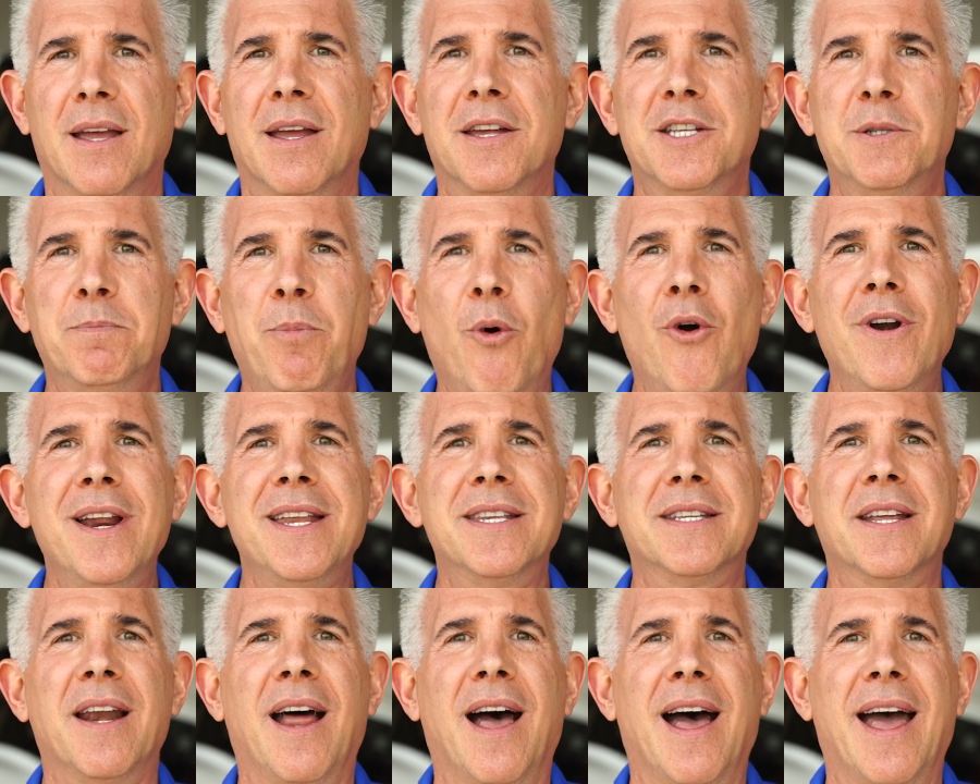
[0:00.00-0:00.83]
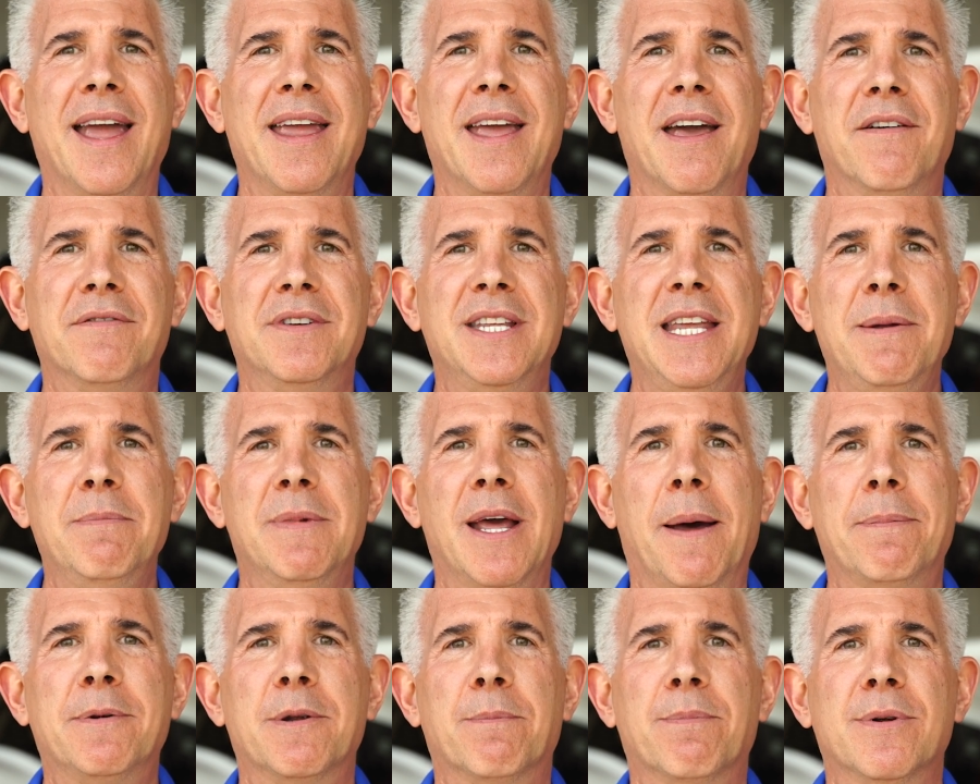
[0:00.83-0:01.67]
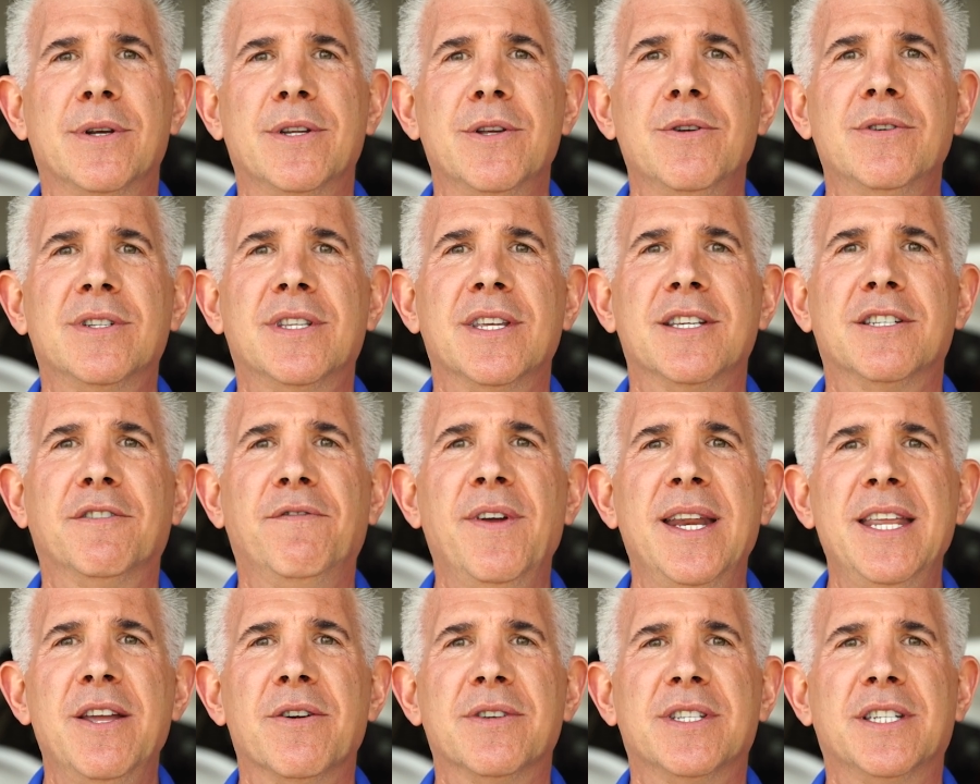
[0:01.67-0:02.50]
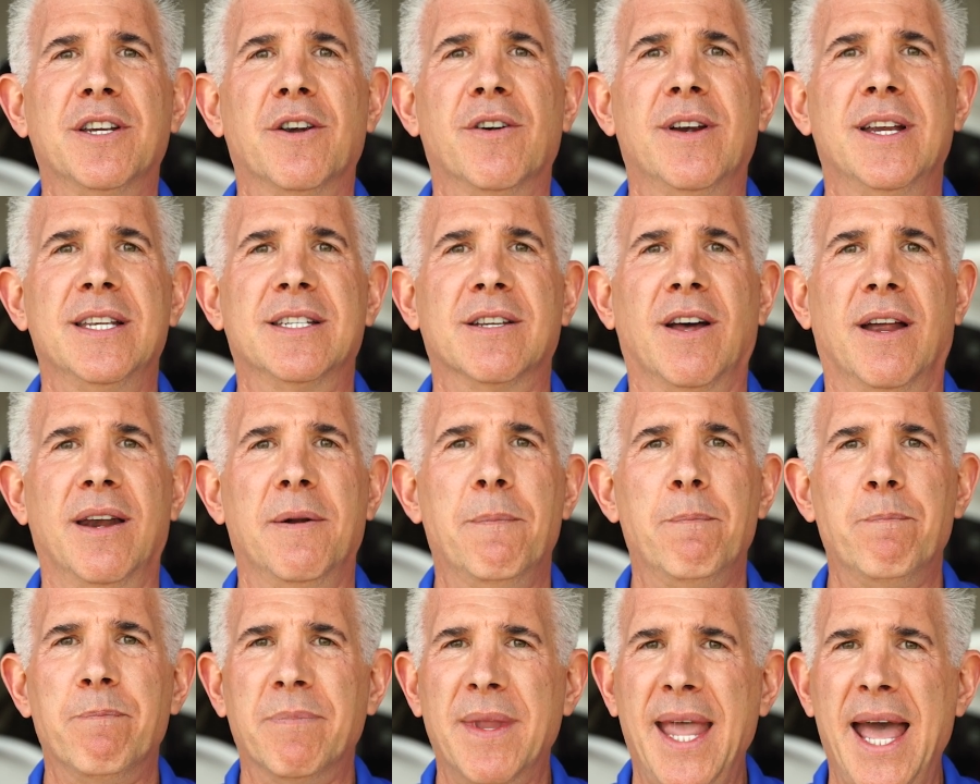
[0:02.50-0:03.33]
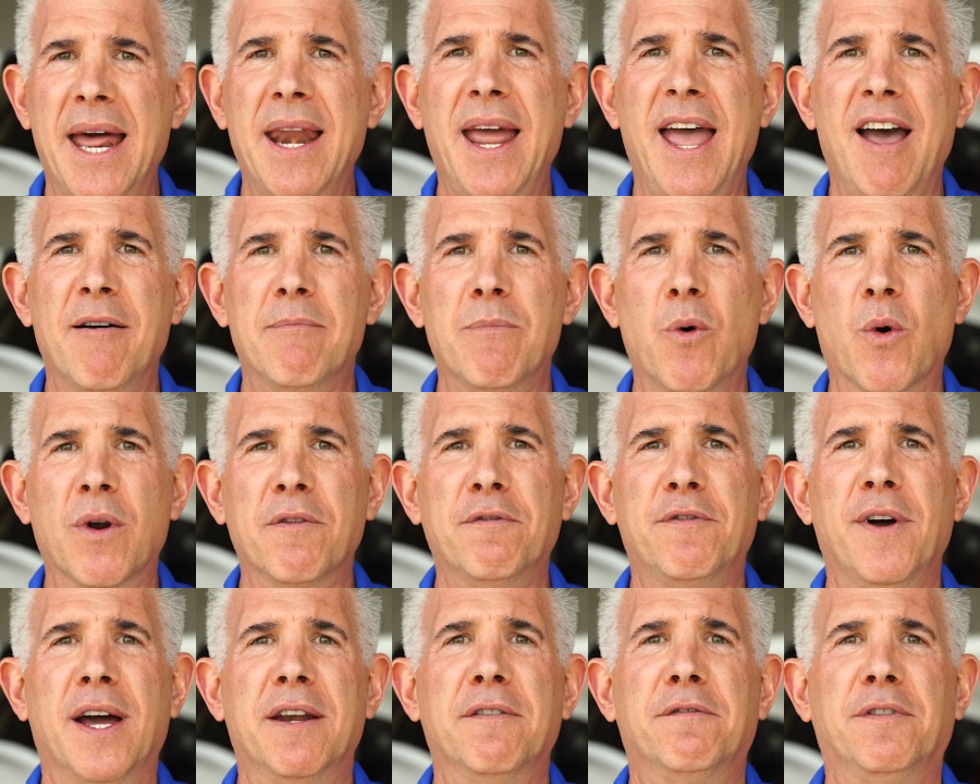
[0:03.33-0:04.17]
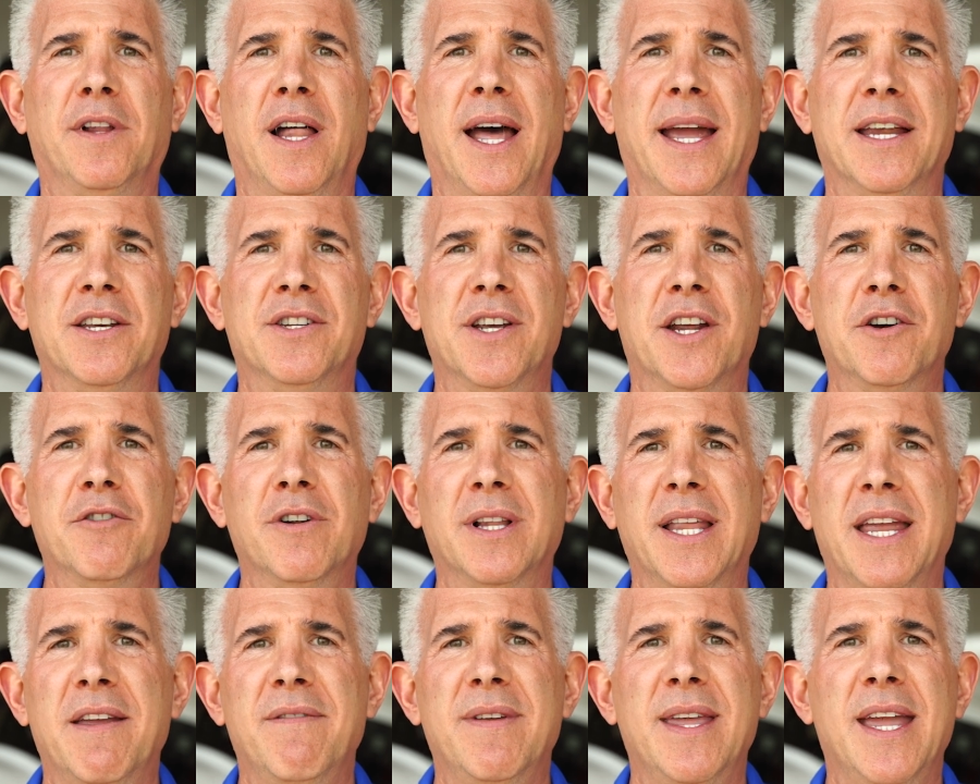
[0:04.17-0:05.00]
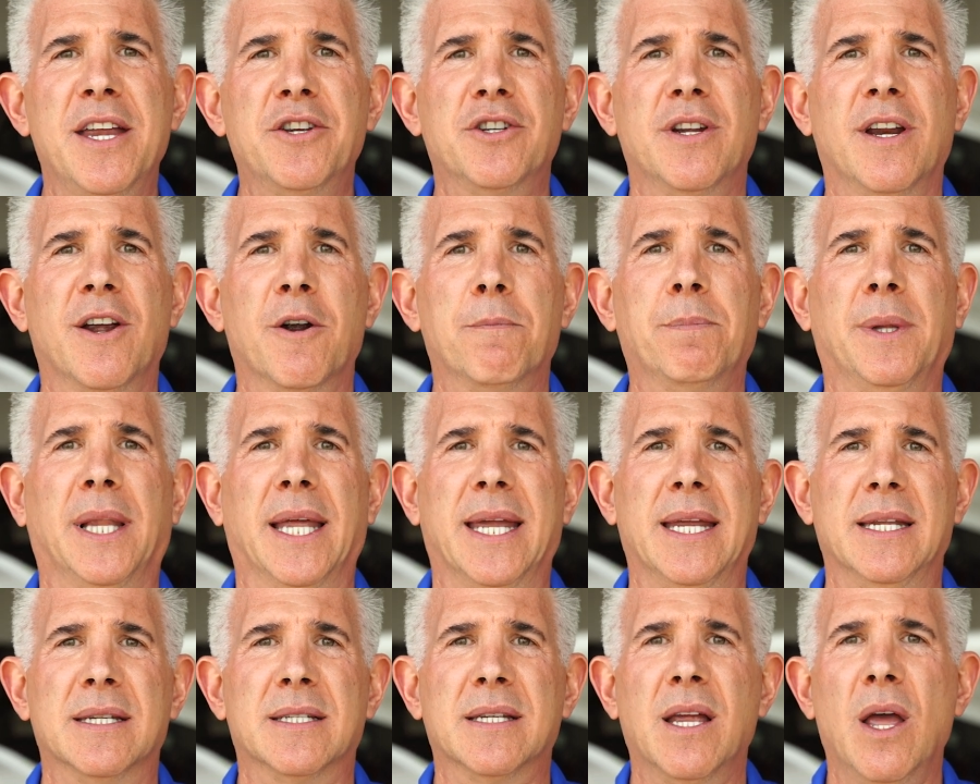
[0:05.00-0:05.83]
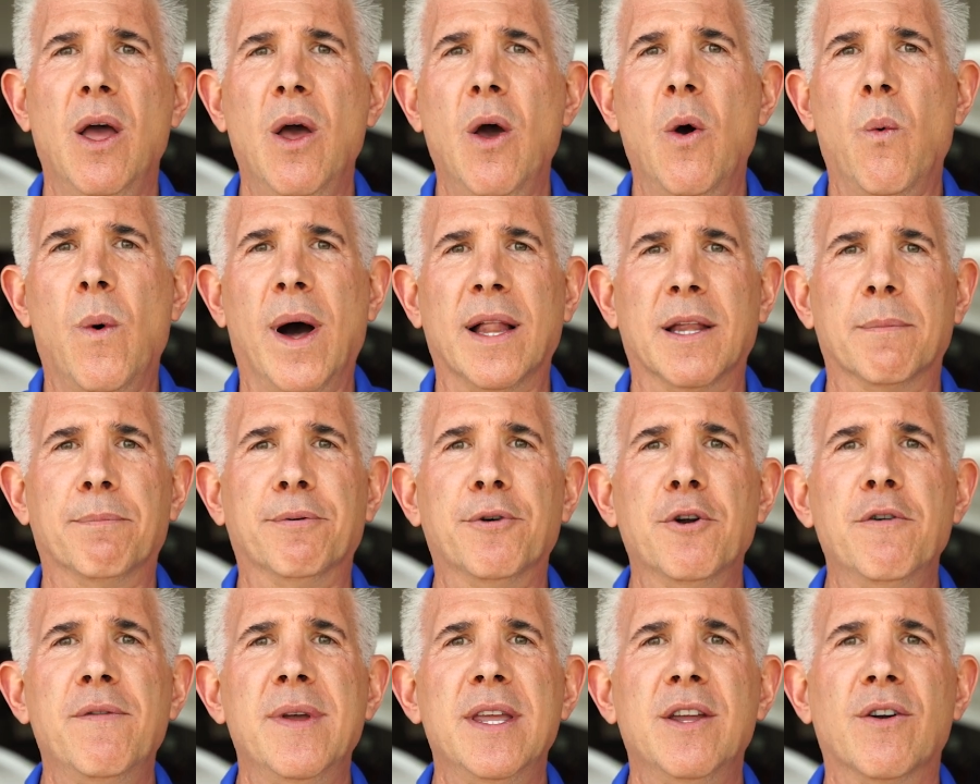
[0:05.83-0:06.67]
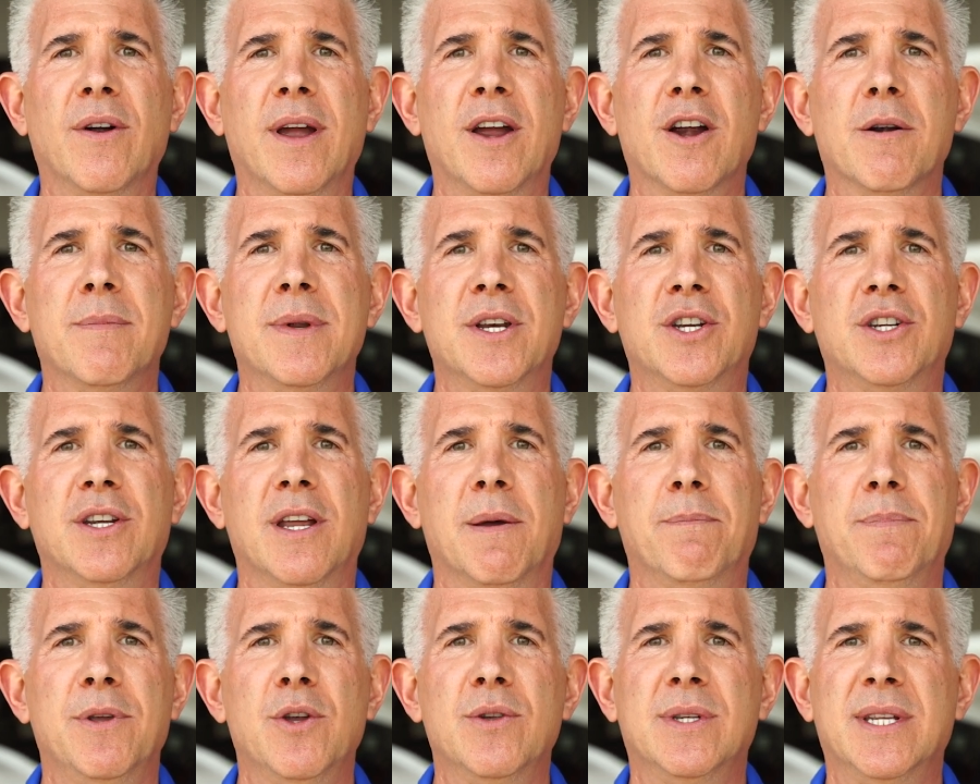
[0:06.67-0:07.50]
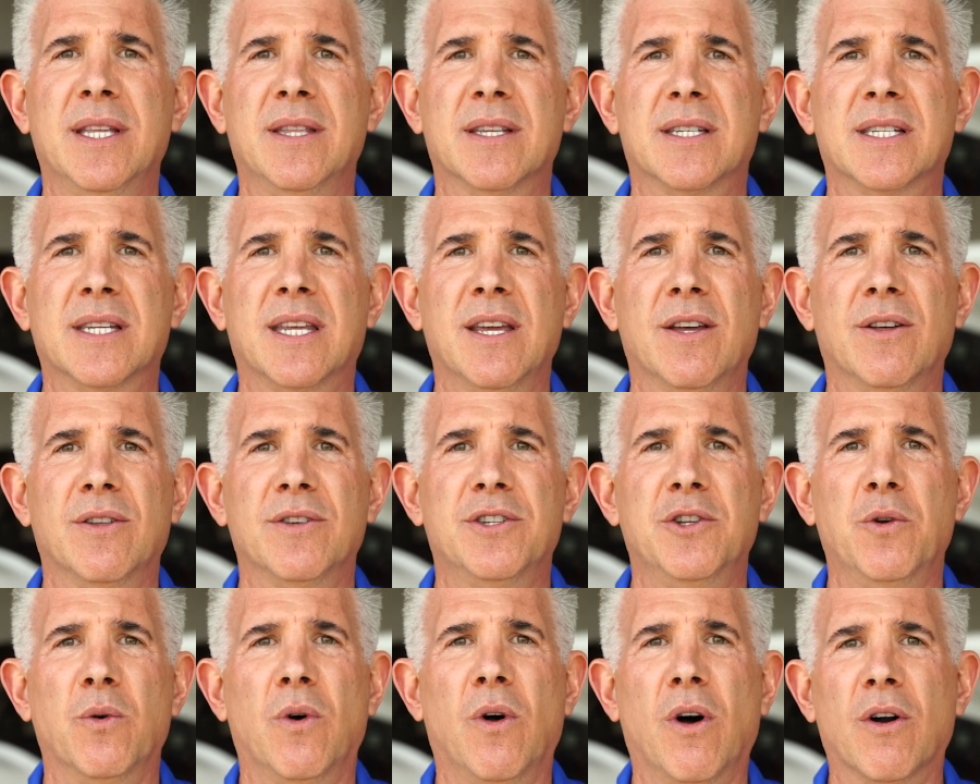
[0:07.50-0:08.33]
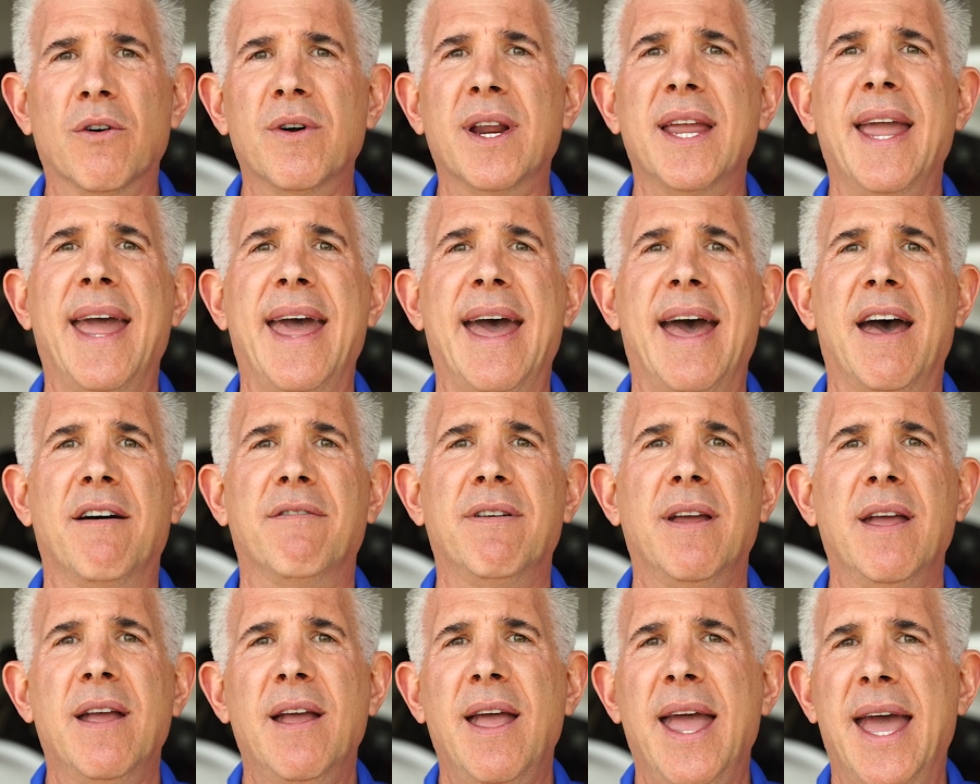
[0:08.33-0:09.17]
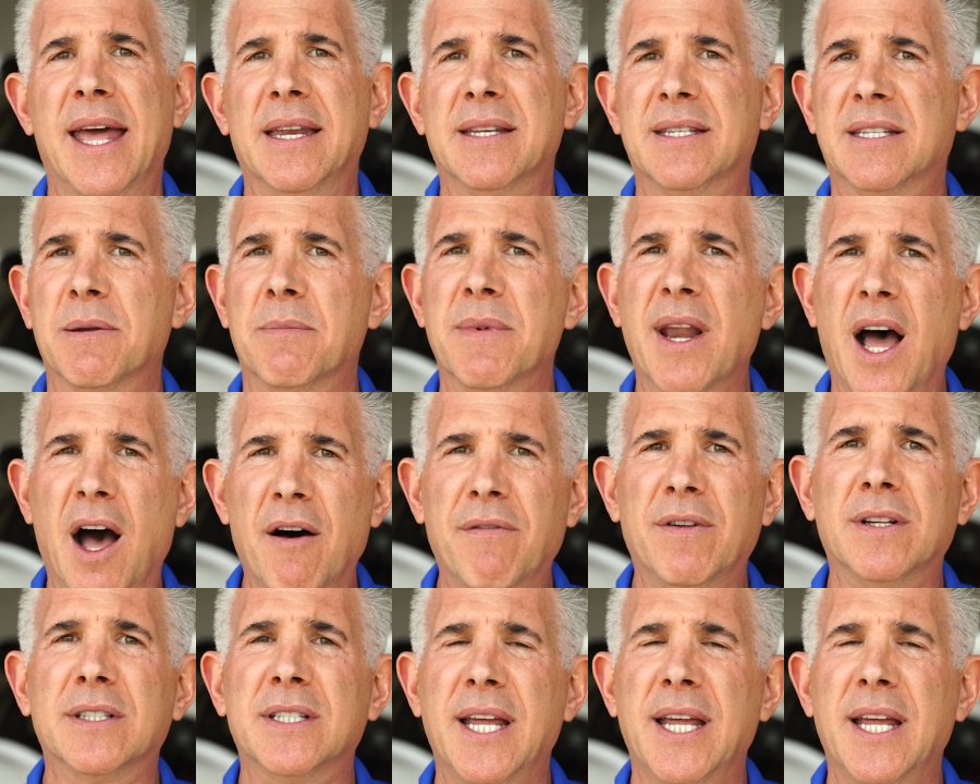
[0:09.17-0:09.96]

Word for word: Sporty's and I have teamed up to produce this video series on how to have more fun flying general aviation airplanes while improving your airmanship using the skills you already have and some novel